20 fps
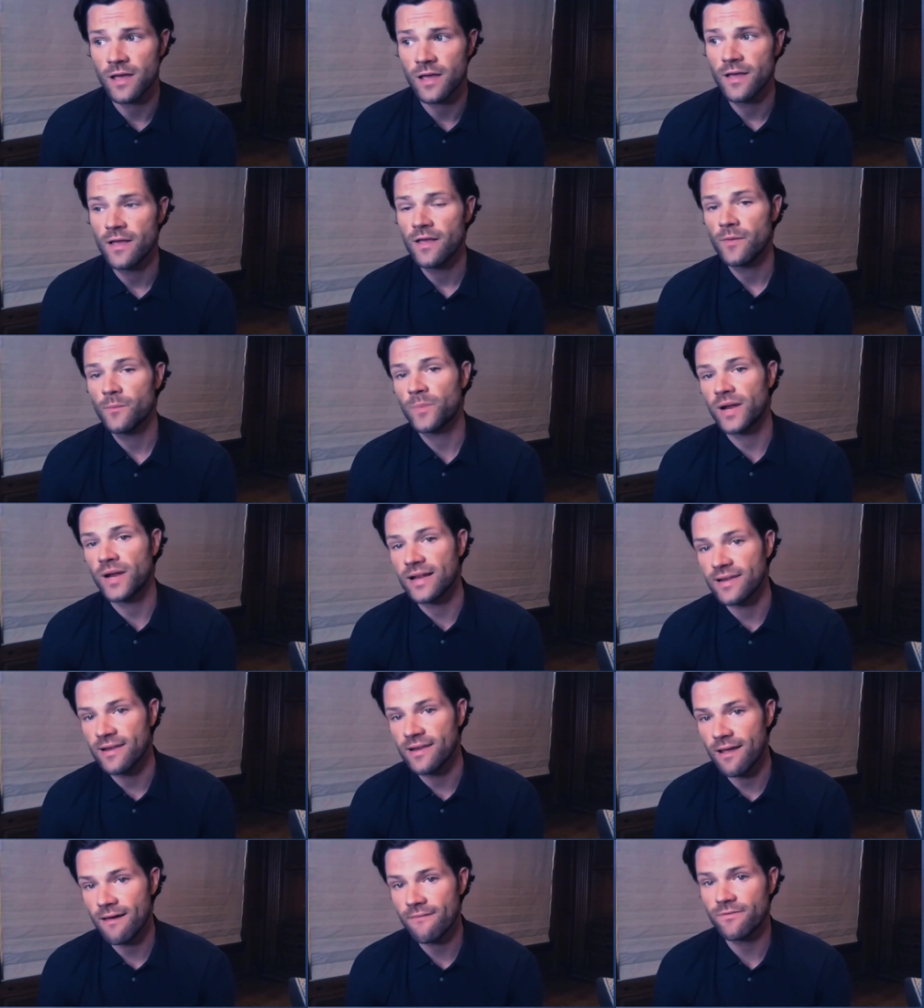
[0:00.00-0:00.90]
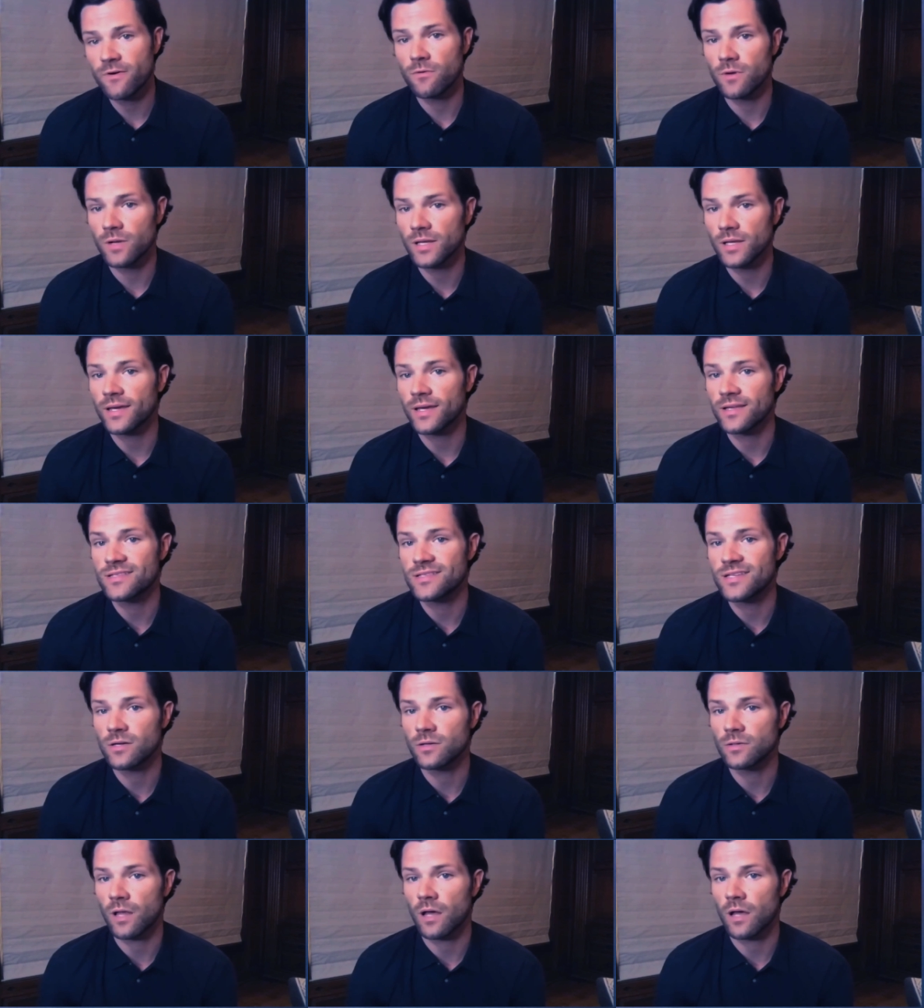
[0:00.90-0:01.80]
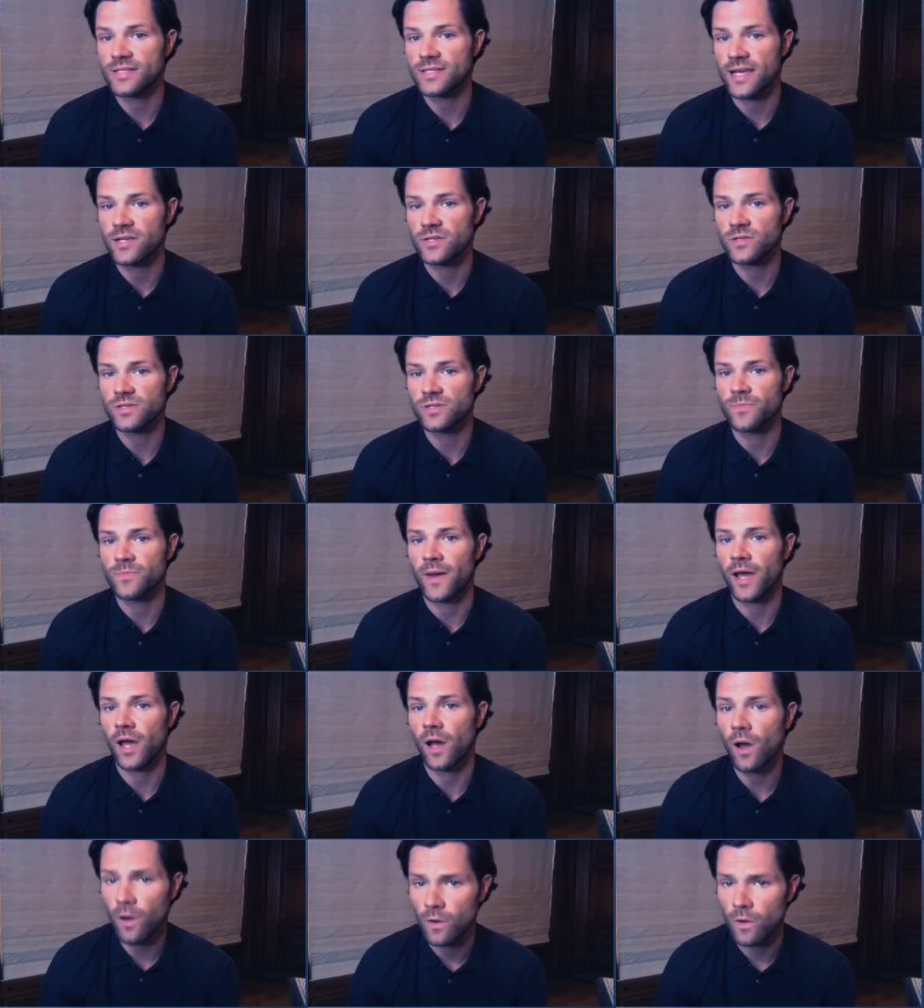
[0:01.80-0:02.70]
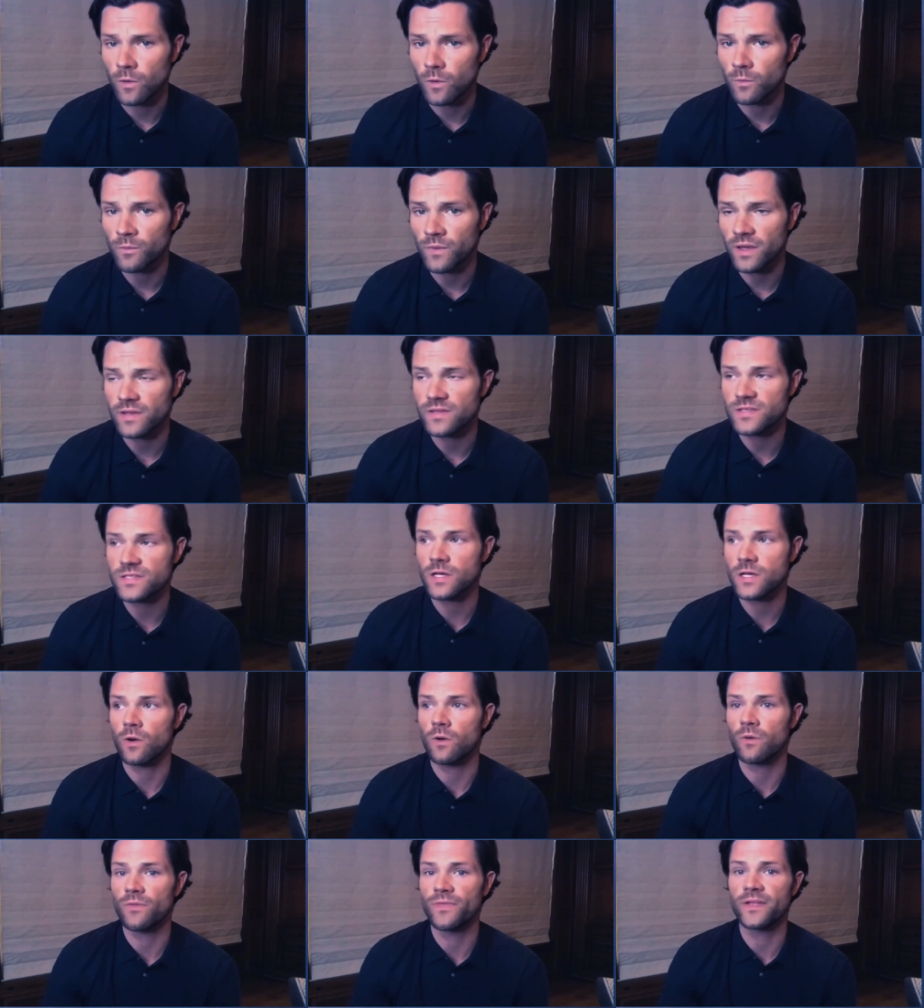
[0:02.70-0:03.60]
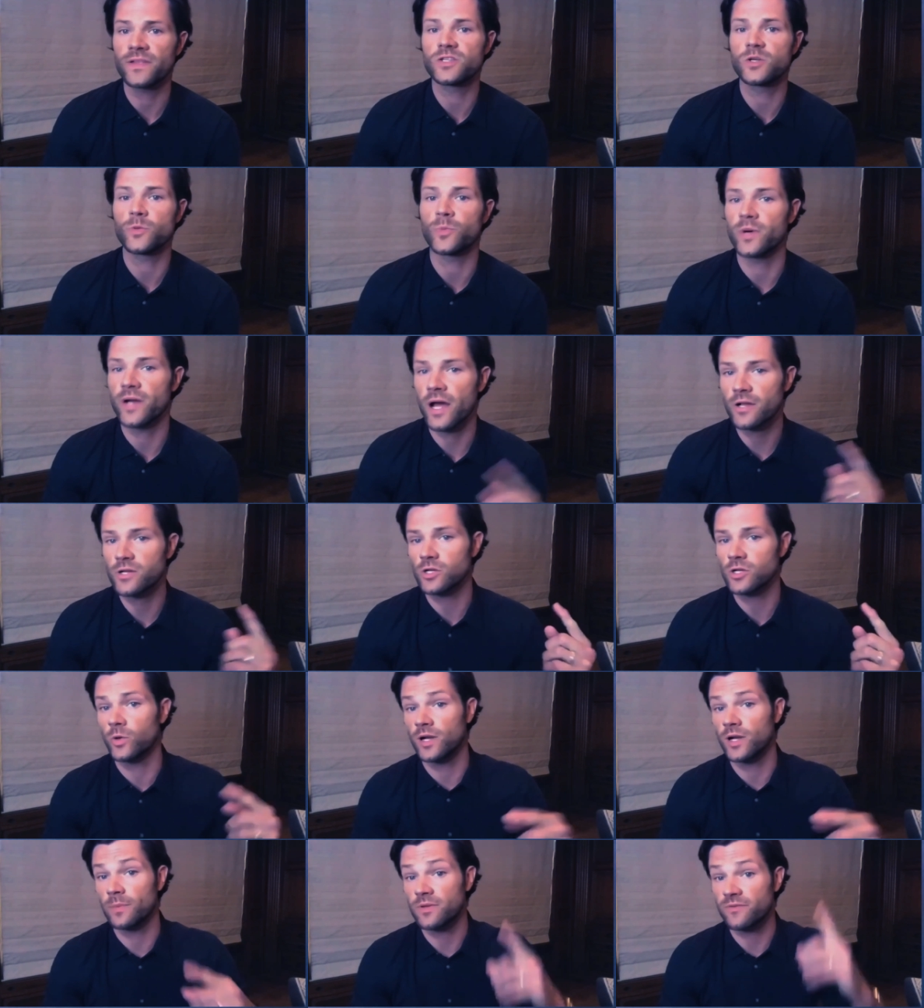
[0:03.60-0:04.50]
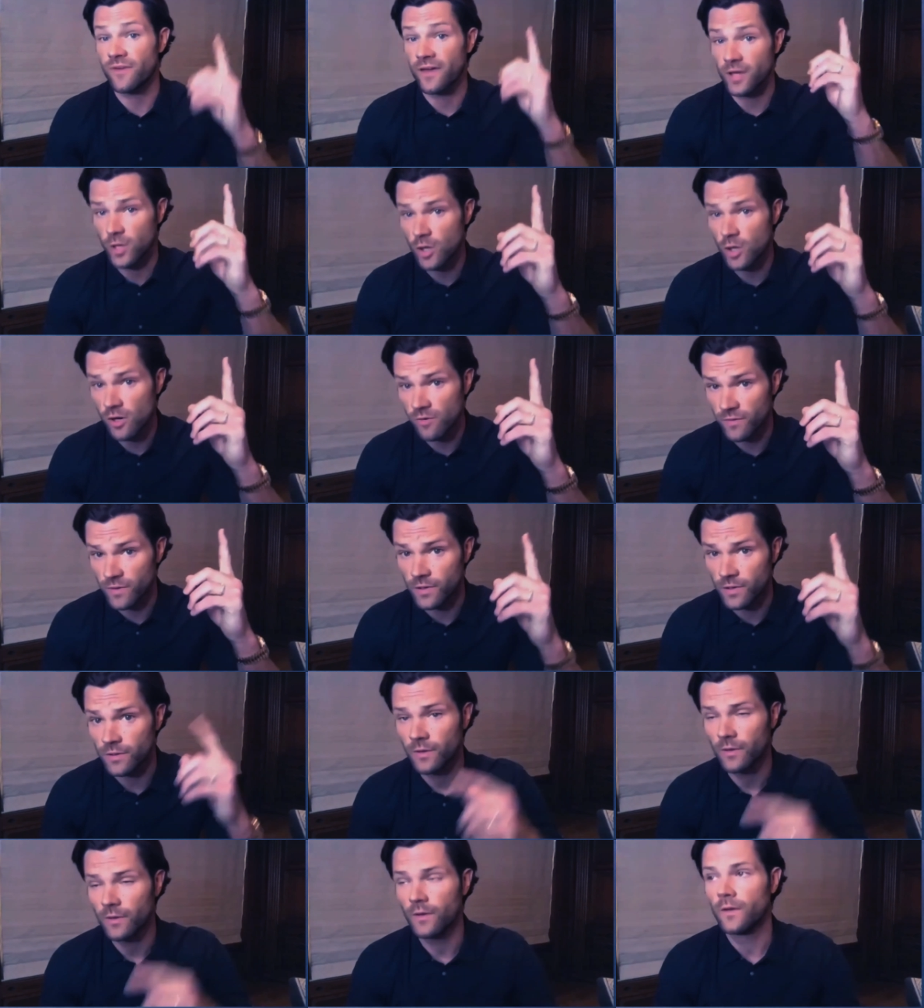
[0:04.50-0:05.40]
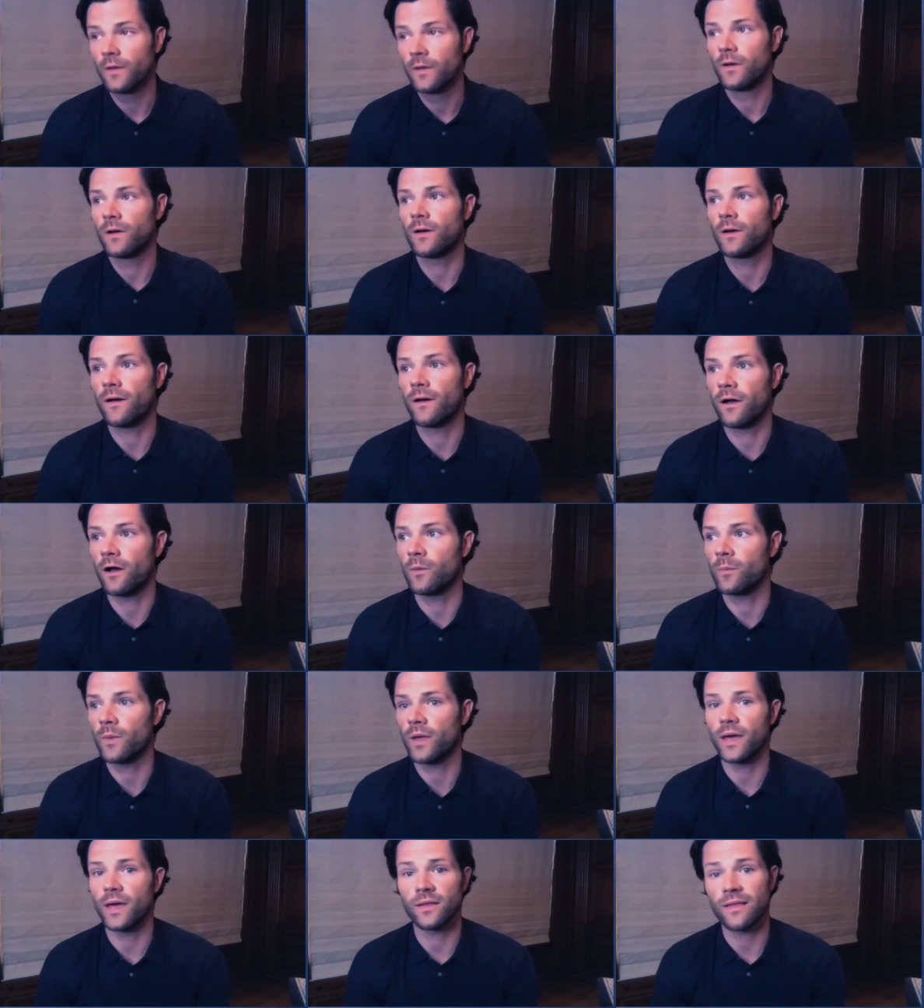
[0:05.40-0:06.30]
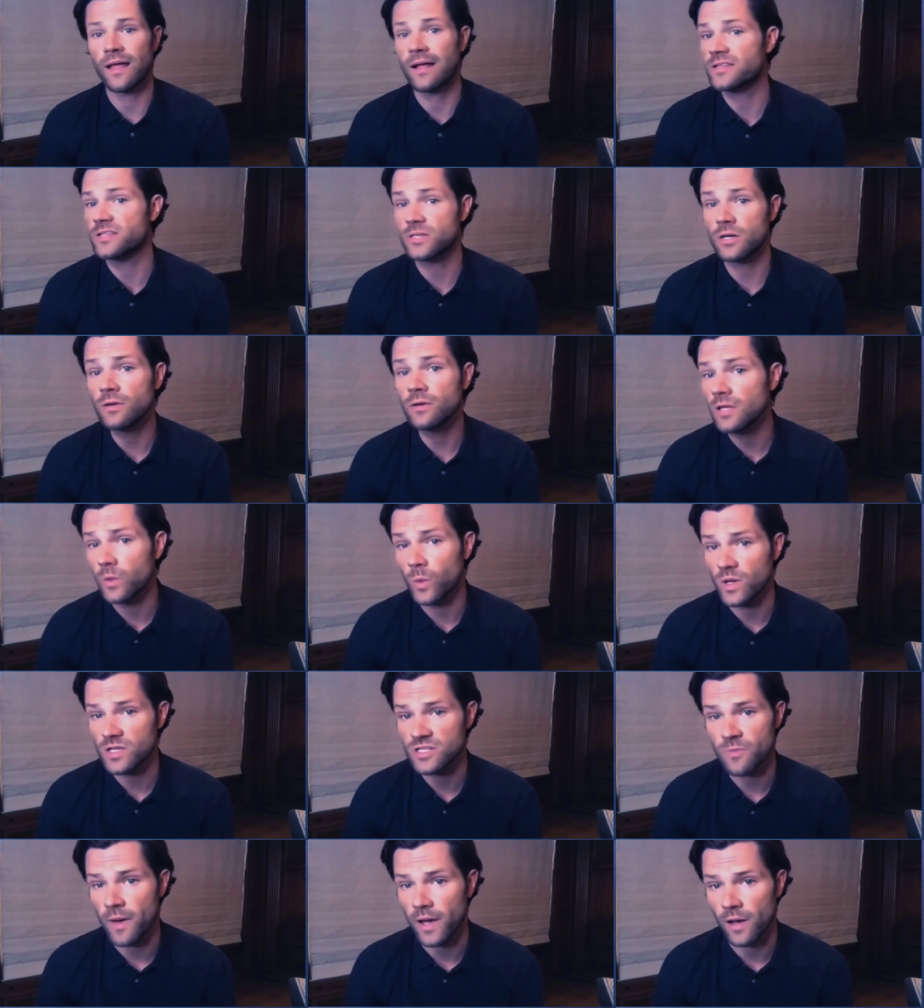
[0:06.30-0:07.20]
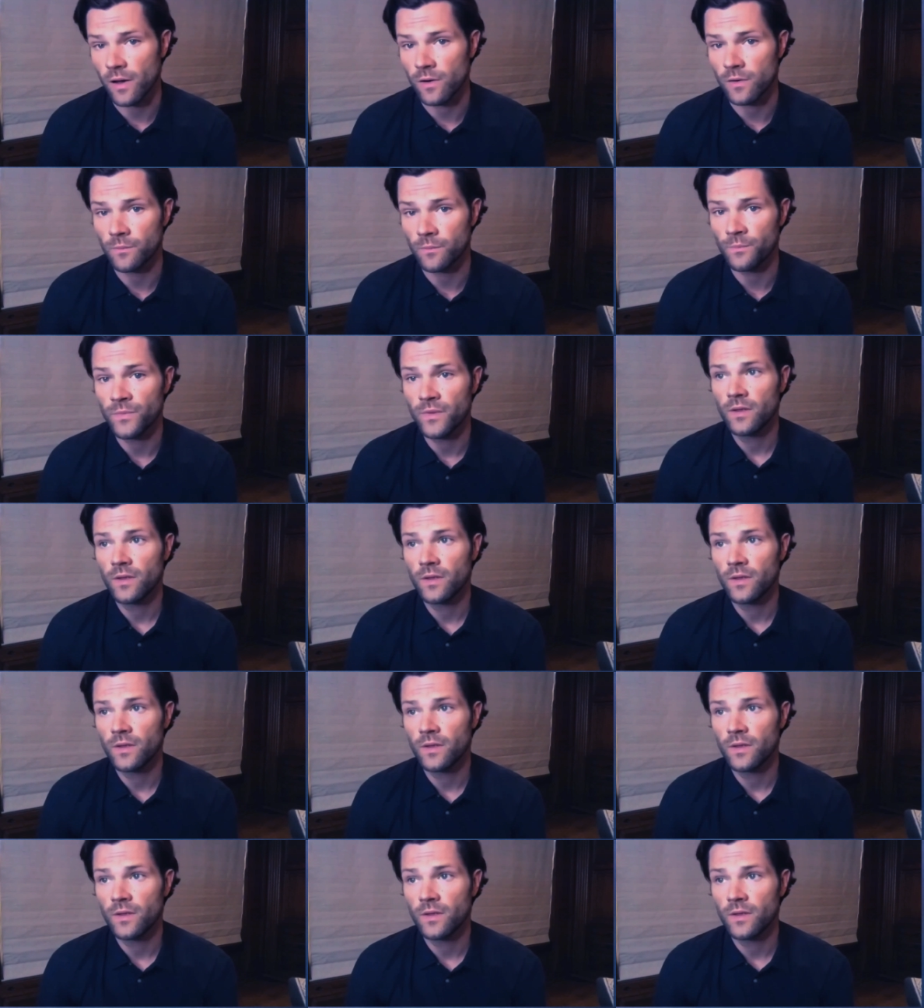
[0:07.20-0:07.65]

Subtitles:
but I never really considered Los Angeles my home. And so then Supernatural went up to Vancouver, and that certainly wasn't my home.